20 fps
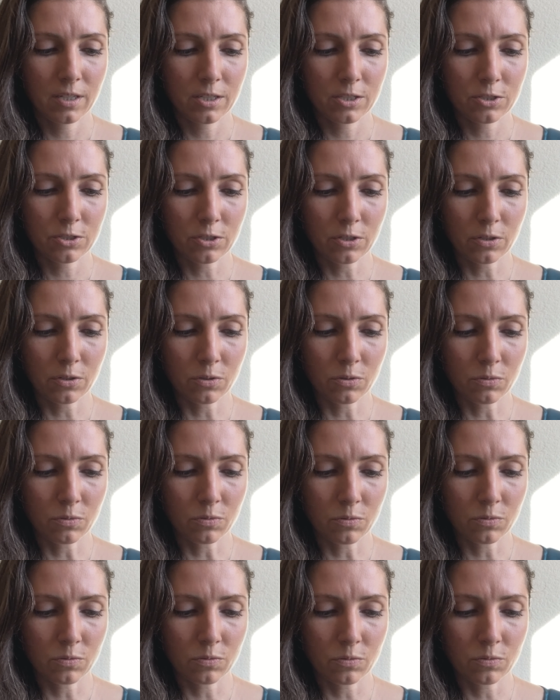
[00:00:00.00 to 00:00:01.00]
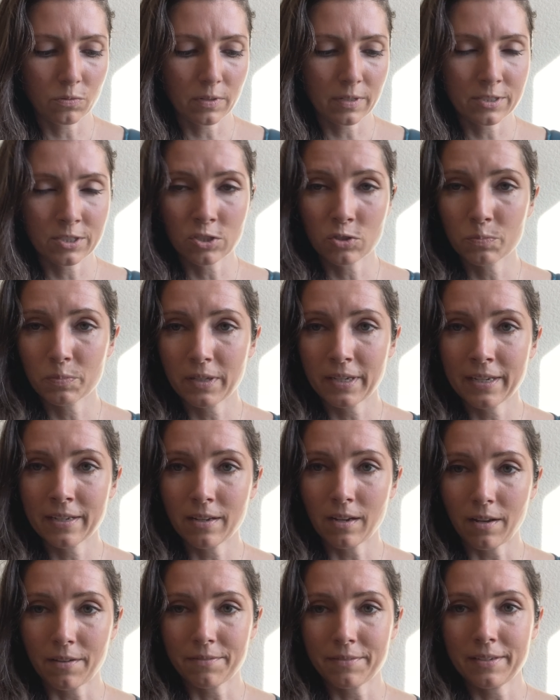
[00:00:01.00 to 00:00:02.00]
So, and just plain
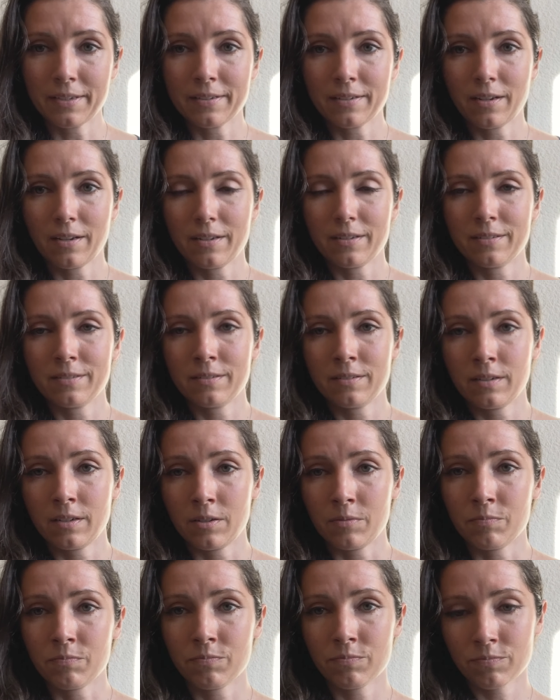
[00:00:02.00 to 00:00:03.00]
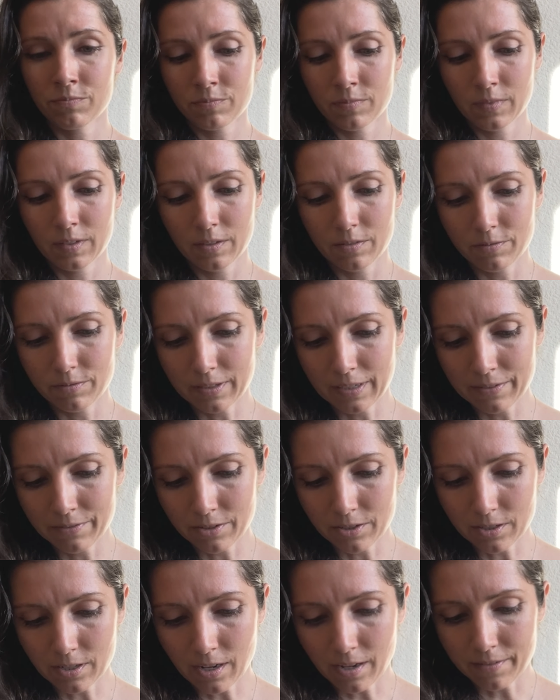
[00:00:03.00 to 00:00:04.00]
coffee, not
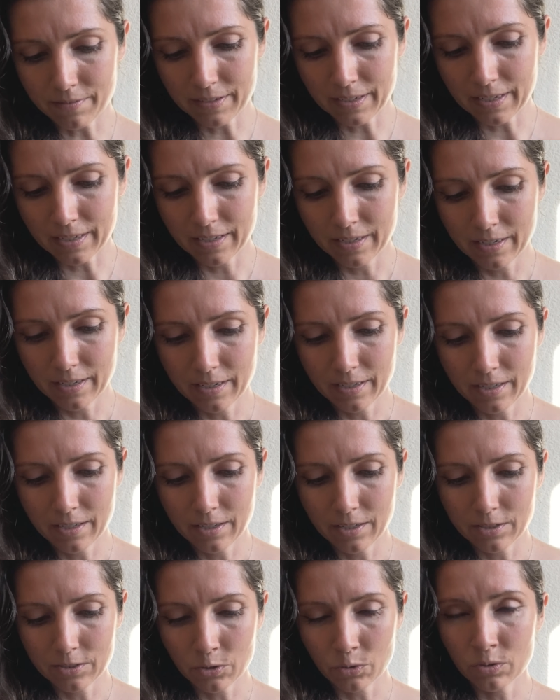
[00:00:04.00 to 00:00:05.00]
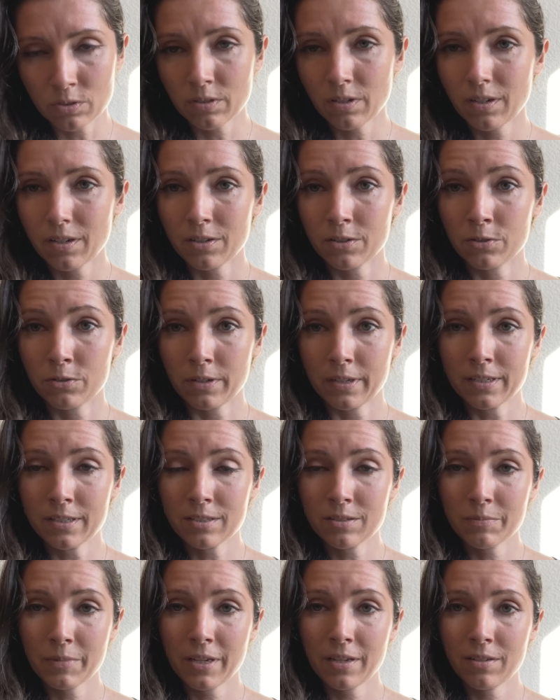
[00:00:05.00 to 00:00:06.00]
flavored coffee. So it's not a great
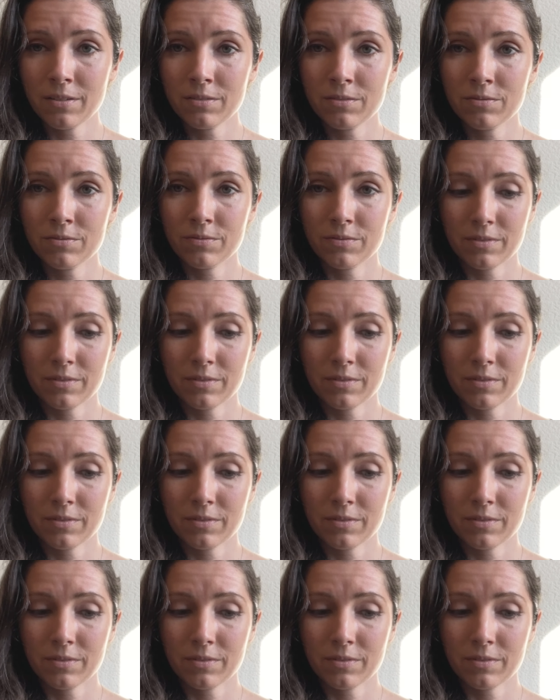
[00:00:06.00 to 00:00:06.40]
smell,